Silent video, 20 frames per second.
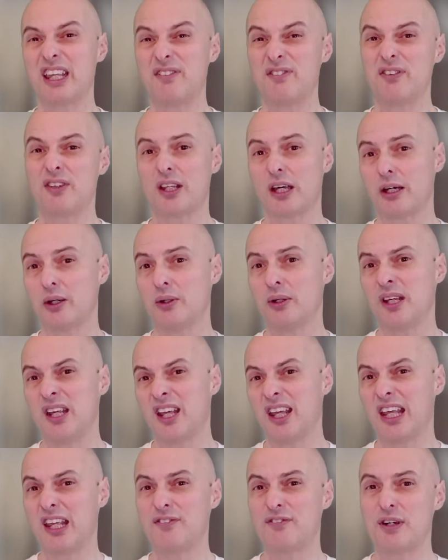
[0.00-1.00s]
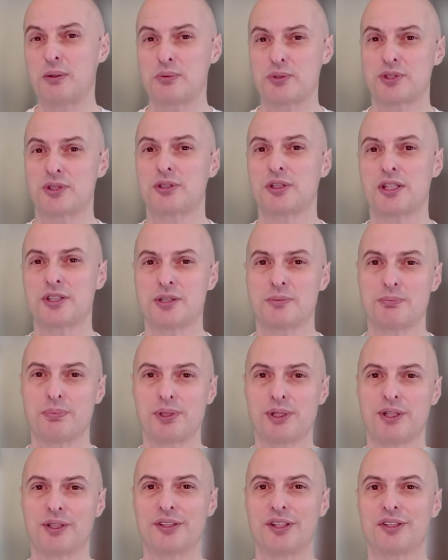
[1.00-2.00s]
even though if I was honest and put
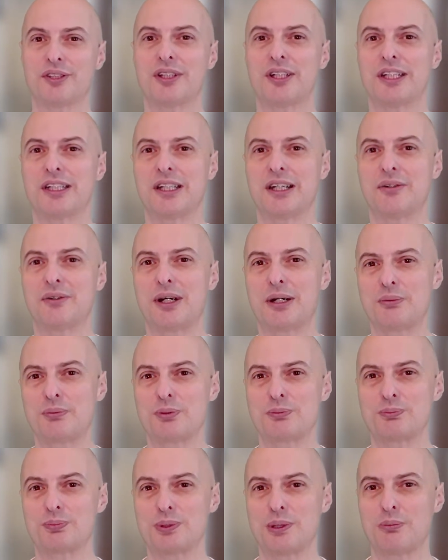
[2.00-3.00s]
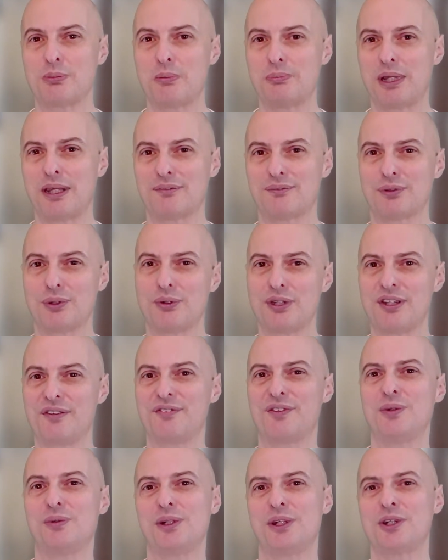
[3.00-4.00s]
it on the dyno, I would probably have ruined the
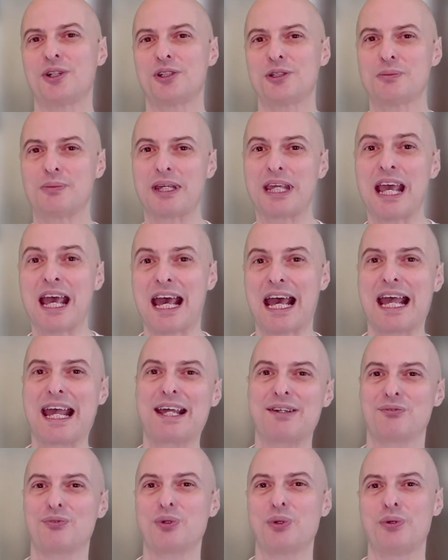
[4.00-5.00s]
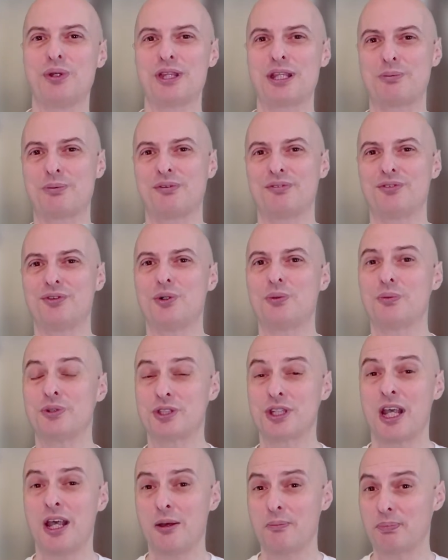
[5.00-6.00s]
fuel economy and ruined the
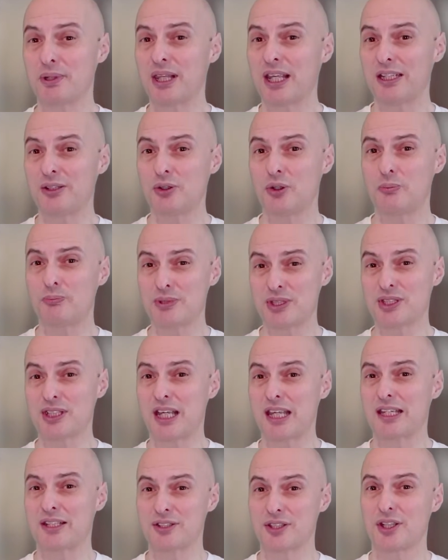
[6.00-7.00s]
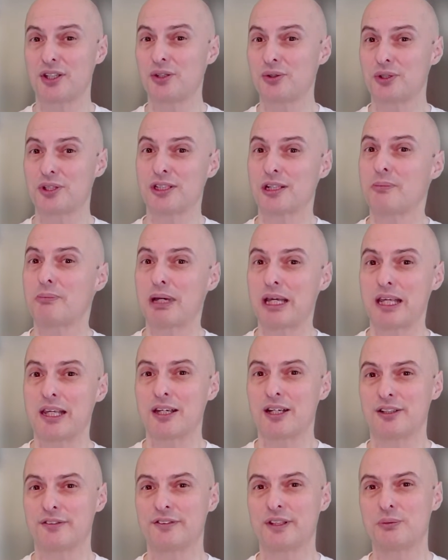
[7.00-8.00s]
performance. But they're not mistakes that you're going to
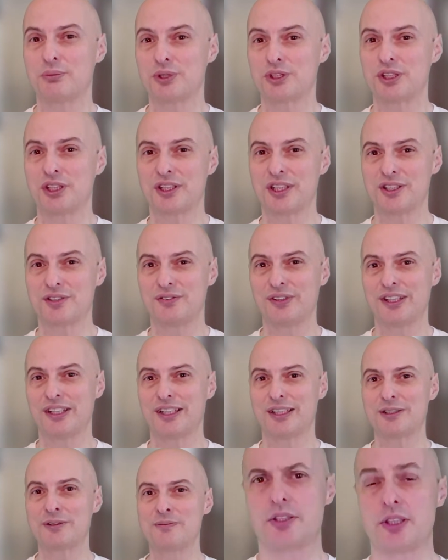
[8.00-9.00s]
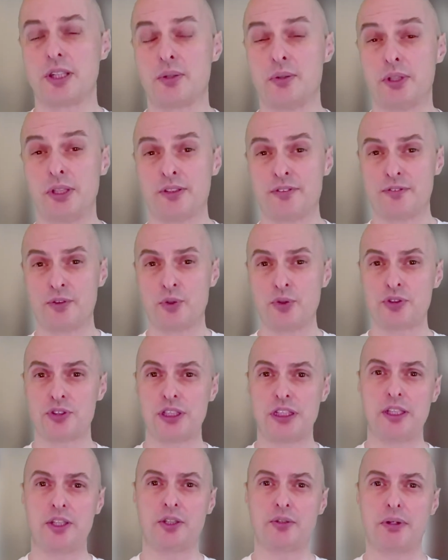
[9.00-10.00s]
make after watching this video. So in a four
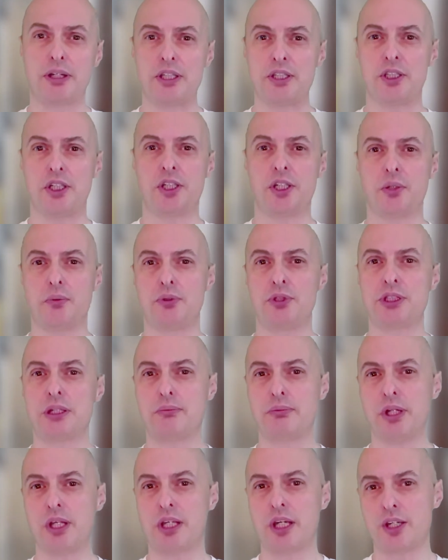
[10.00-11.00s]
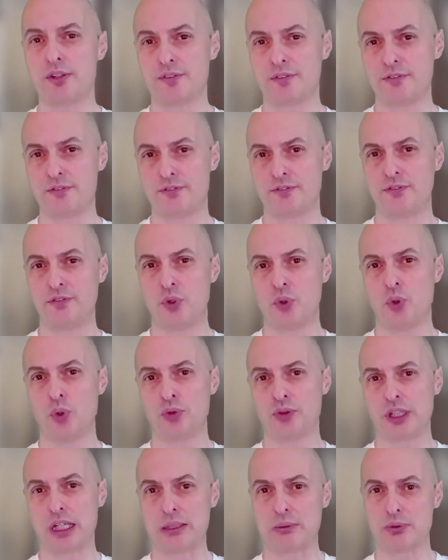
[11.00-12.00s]
cylinder engine, you will generally go from
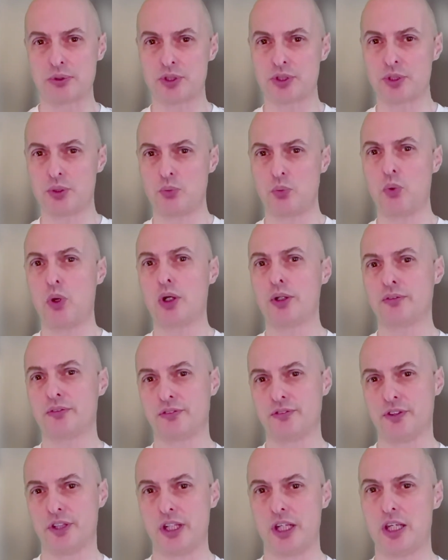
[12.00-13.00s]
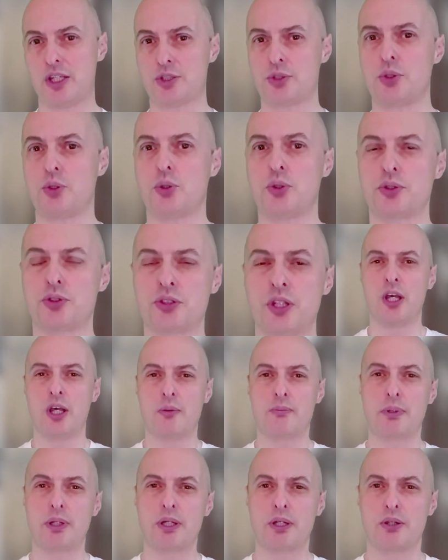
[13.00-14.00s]
four down to one for the exhaust,
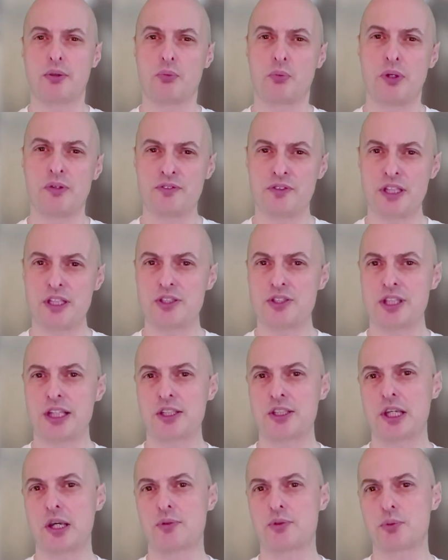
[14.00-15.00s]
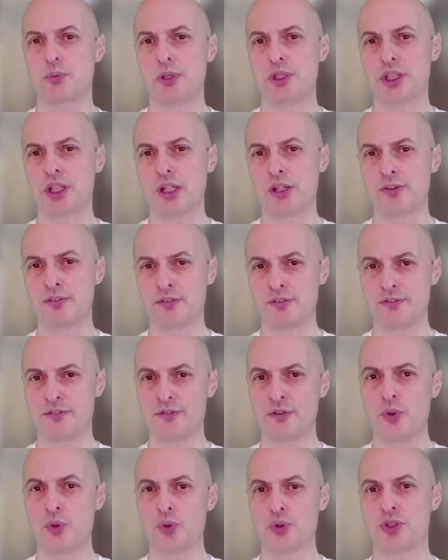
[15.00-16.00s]
but we've seen setups which go from
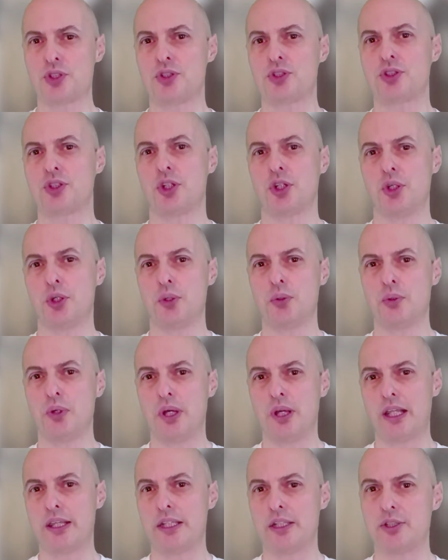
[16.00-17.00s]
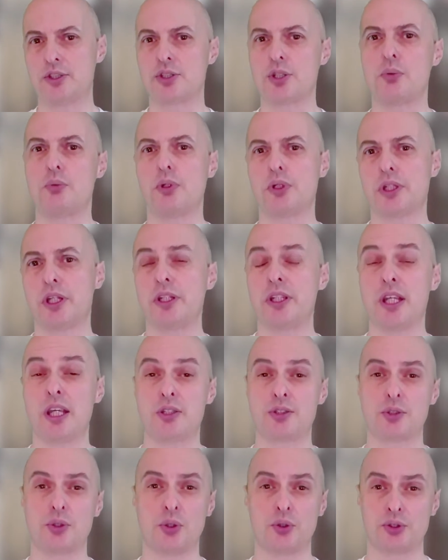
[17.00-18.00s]
four to two and then to one in the
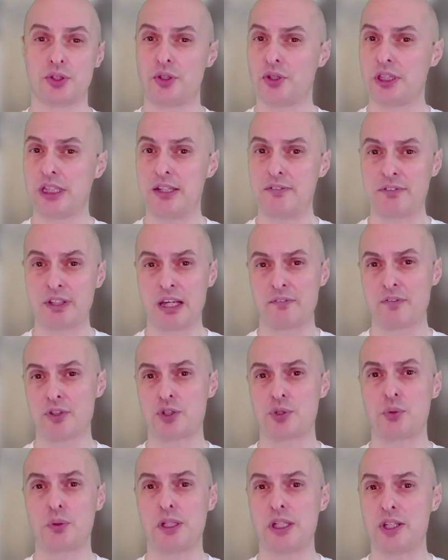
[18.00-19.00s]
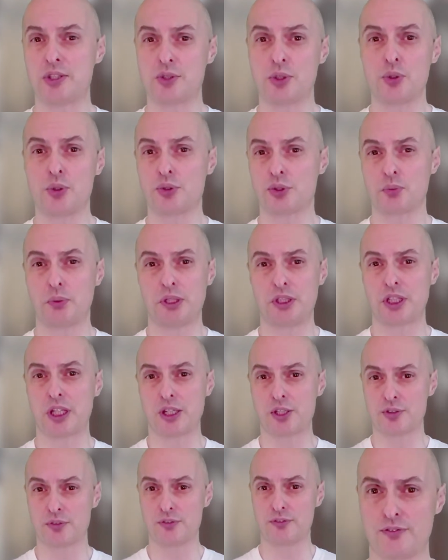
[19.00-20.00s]
exhaust. You can even have a twin exhaust which
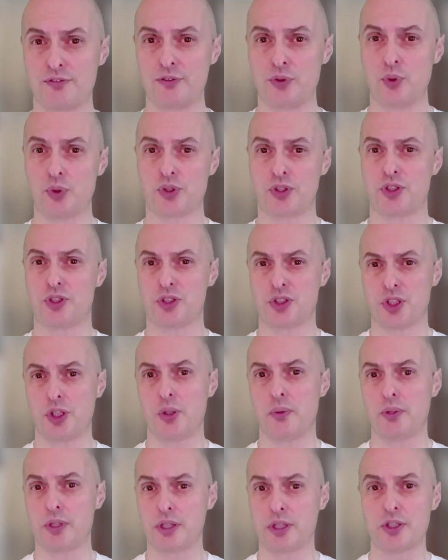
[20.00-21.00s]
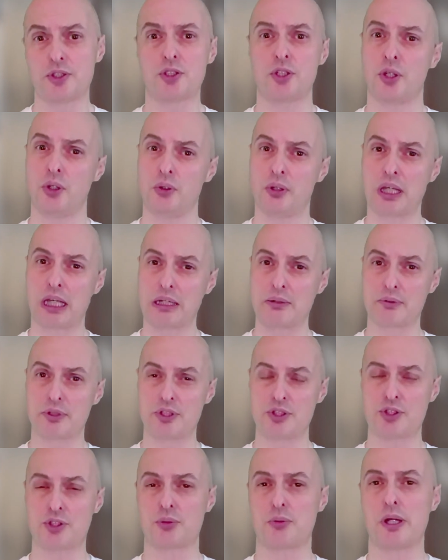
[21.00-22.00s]
goes from four to two and the two
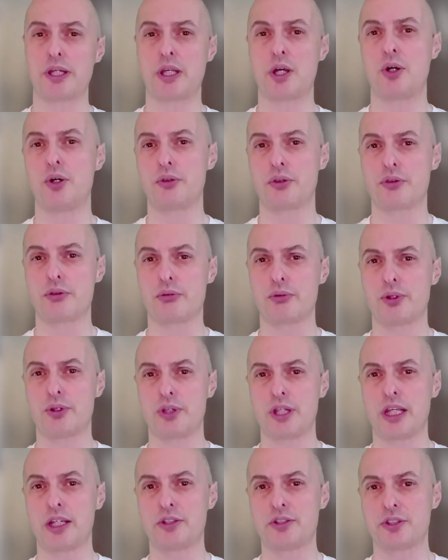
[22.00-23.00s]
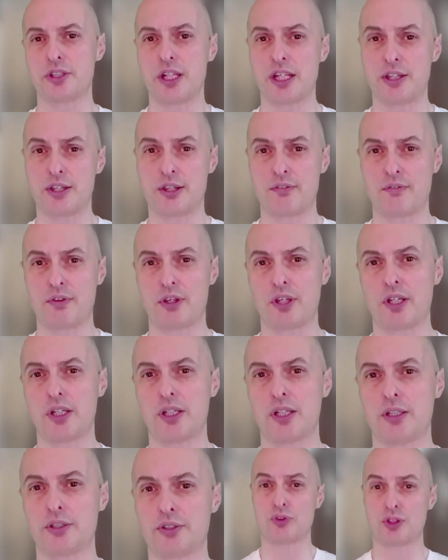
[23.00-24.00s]
carries straight on through the underneath of the
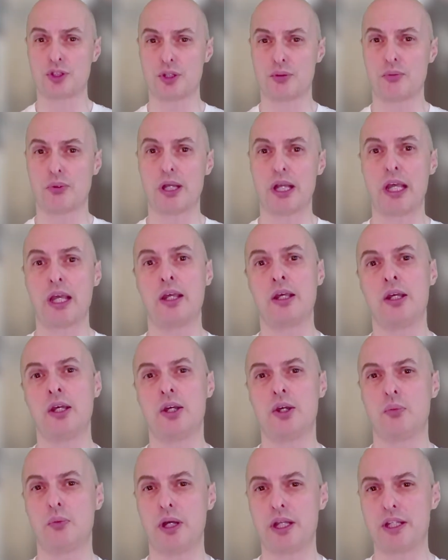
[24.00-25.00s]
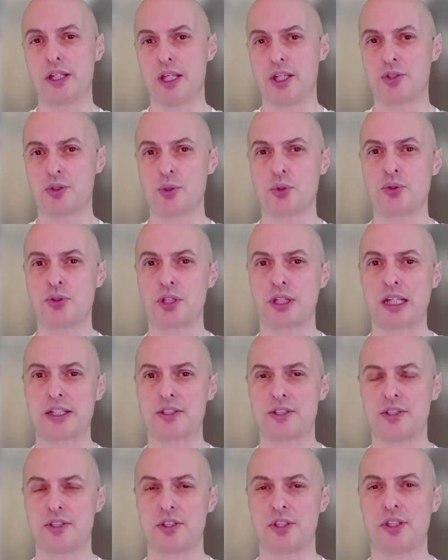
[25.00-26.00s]
car to the rear where the exhaust
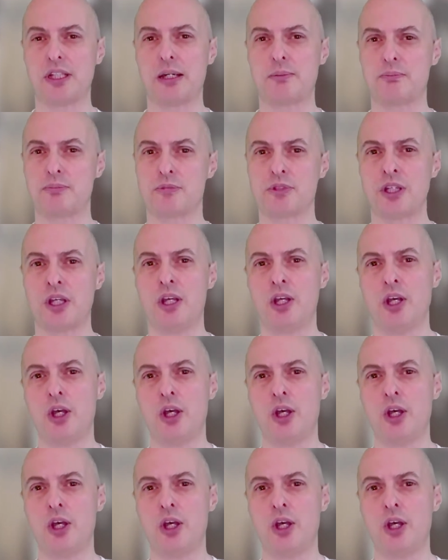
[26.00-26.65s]
gases are dumped.